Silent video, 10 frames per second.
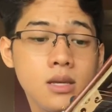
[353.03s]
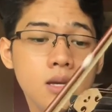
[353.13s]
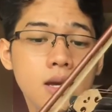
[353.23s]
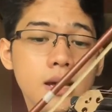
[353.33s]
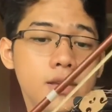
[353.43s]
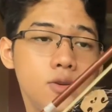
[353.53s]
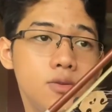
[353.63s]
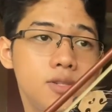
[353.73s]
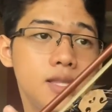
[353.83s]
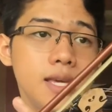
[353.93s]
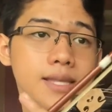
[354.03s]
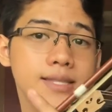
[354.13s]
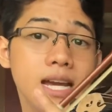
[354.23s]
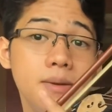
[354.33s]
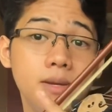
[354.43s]
I used the
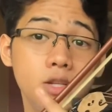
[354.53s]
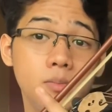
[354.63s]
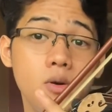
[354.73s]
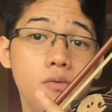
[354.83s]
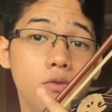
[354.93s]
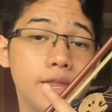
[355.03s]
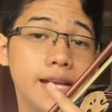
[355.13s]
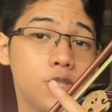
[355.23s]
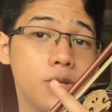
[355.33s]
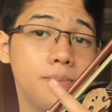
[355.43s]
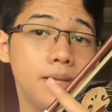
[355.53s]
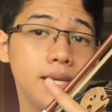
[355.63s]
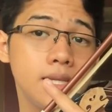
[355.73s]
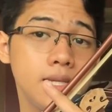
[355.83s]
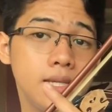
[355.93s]
entire middle bow for that
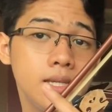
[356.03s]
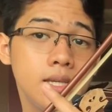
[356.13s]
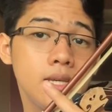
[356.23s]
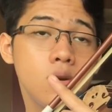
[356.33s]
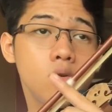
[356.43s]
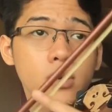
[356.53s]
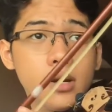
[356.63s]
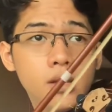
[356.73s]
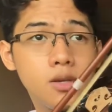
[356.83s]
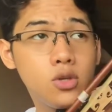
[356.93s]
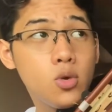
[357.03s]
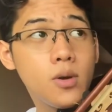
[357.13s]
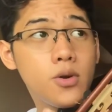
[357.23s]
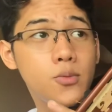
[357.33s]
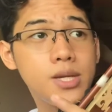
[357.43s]
triplet, or you
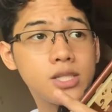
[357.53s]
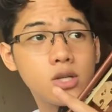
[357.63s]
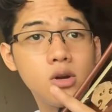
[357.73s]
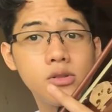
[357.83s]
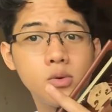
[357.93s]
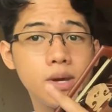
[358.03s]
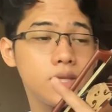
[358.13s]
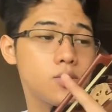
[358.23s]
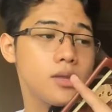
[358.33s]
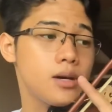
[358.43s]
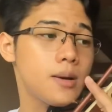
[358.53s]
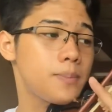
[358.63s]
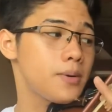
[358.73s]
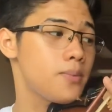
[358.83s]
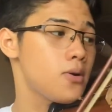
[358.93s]
want to reach all the way to the
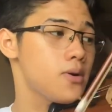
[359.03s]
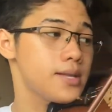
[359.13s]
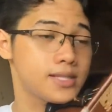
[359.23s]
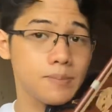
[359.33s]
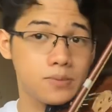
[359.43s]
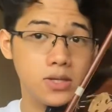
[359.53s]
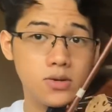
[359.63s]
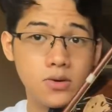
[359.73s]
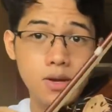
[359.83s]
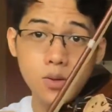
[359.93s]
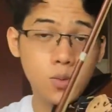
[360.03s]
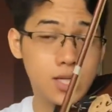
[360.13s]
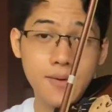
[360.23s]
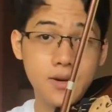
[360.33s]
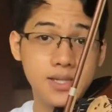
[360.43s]
upper bow, it's up to you,
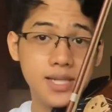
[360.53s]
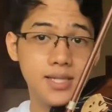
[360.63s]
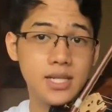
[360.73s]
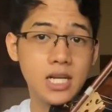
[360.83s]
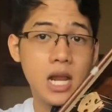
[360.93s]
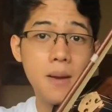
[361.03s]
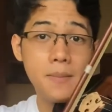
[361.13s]
whichever is easier.